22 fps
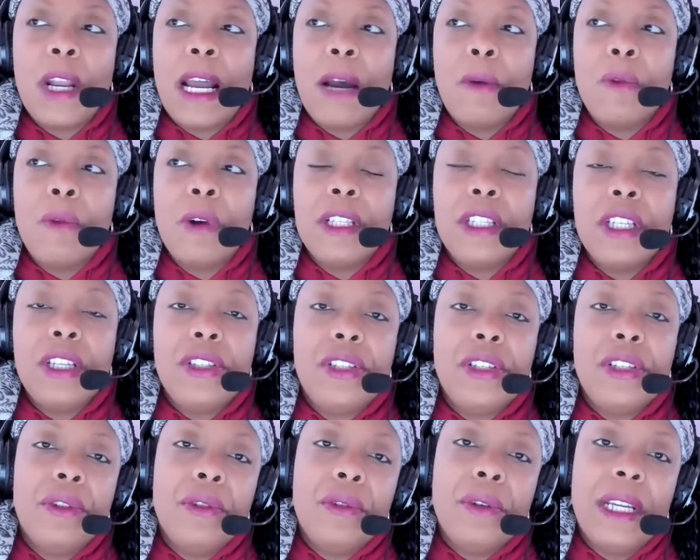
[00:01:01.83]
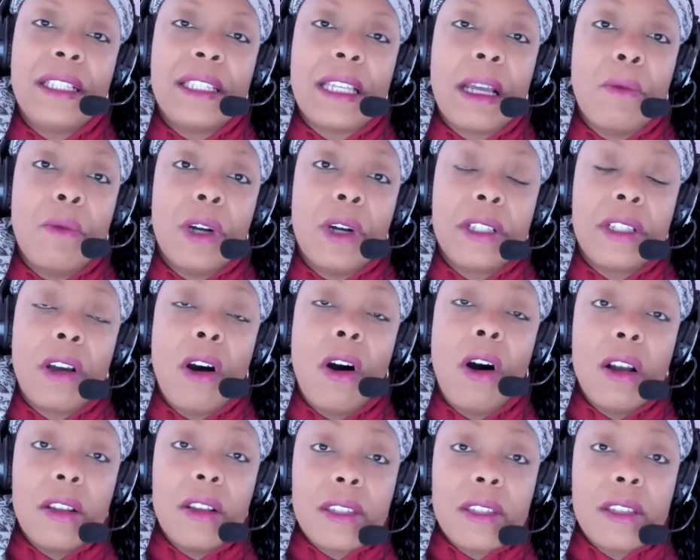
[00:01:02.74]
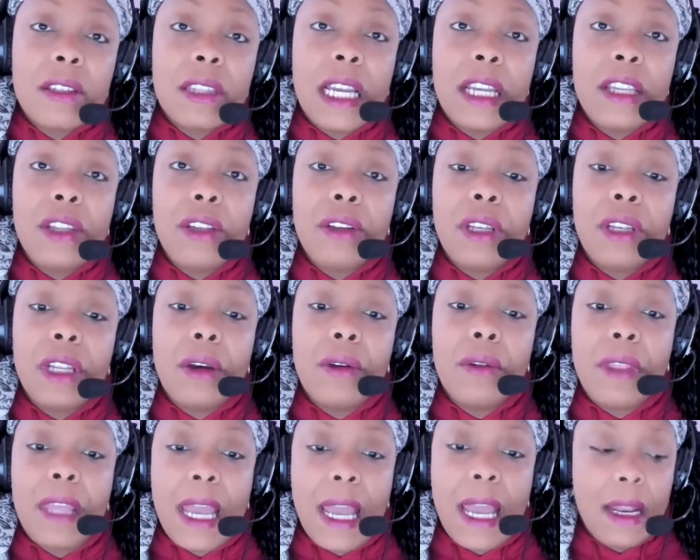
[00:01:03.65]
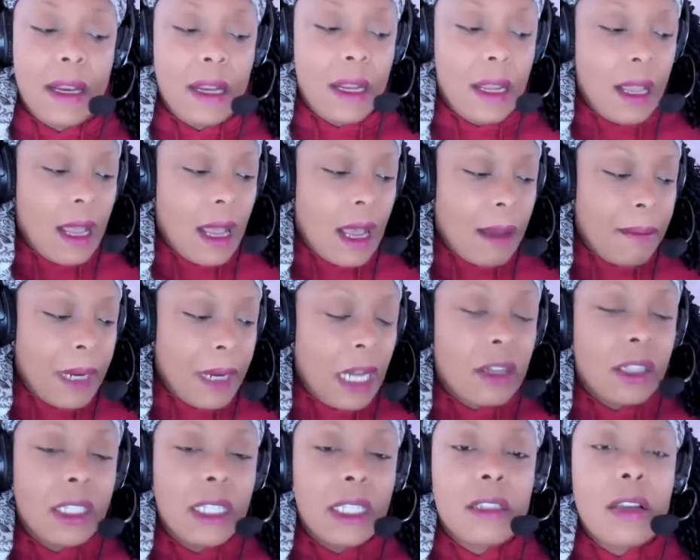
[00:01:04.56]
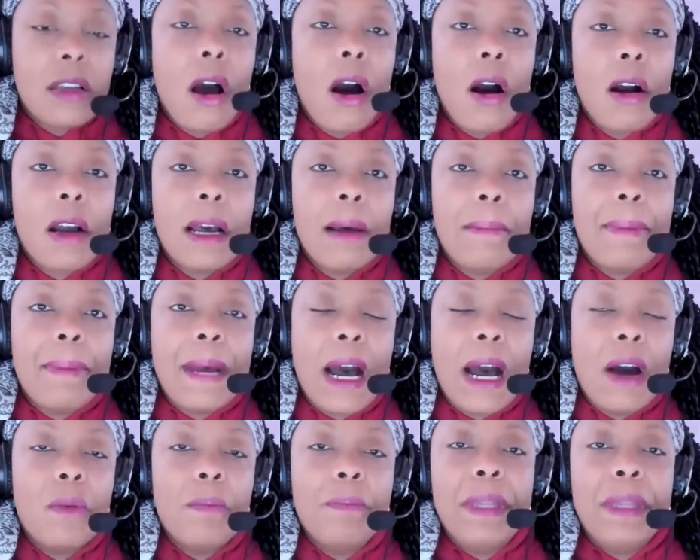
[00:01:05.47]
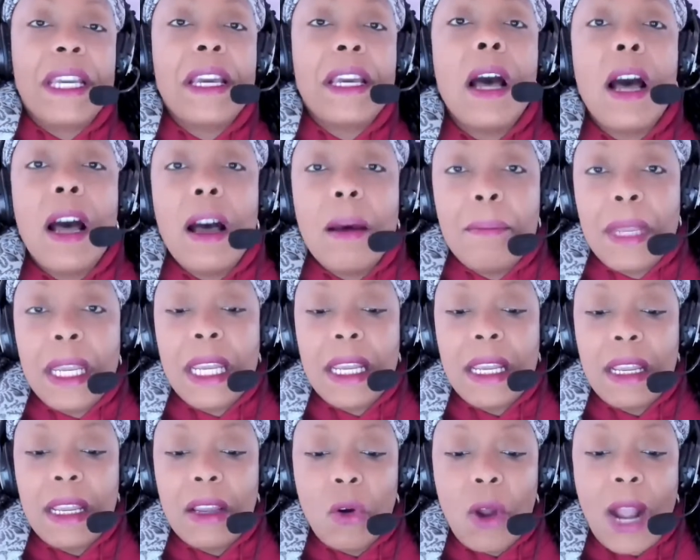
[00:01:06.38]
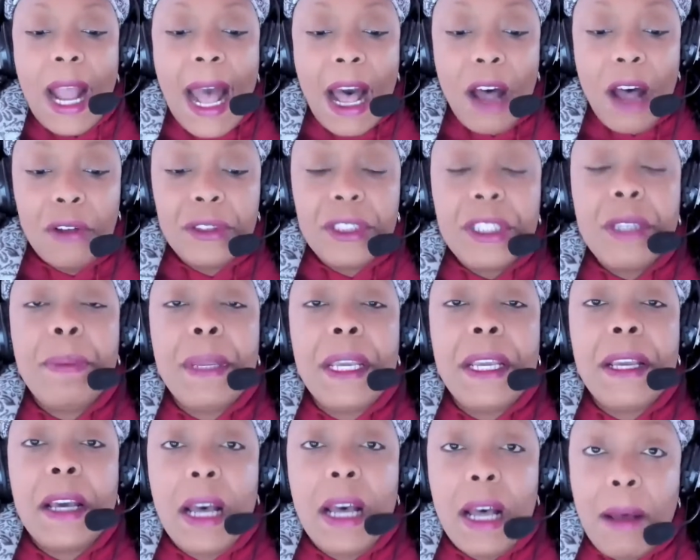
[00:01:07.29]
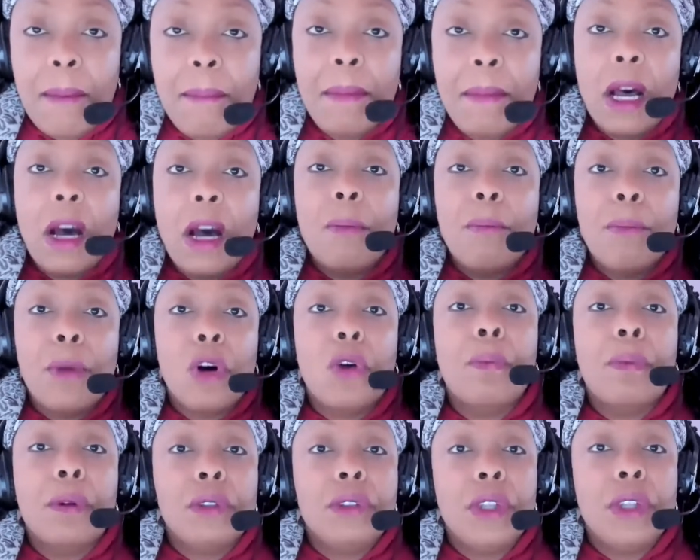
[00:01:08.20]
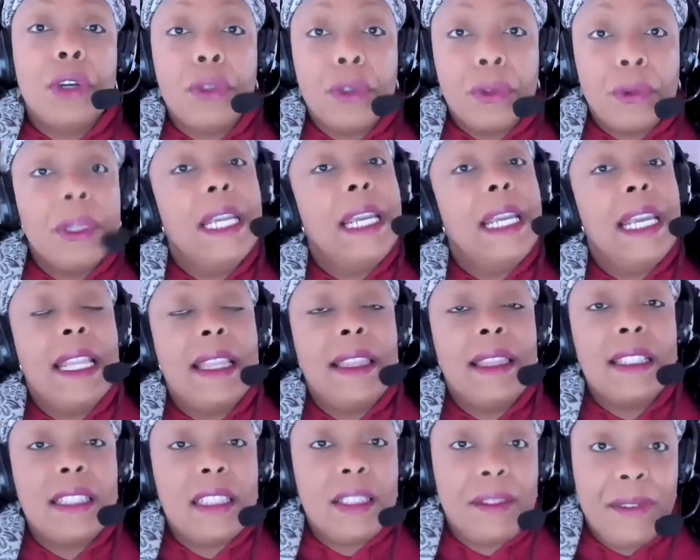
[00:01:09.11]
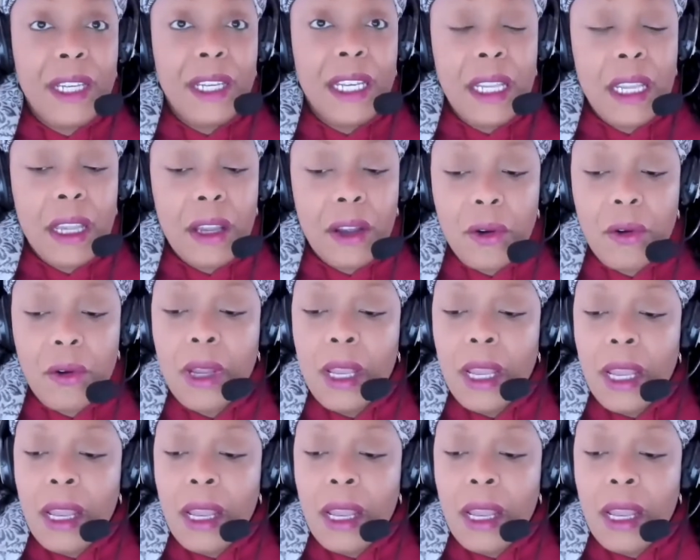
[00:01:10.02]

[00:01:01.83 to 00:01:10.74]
I want to do is I want to also let you know that I'm not going to talk about becoming or how to become a mobile notary in this video.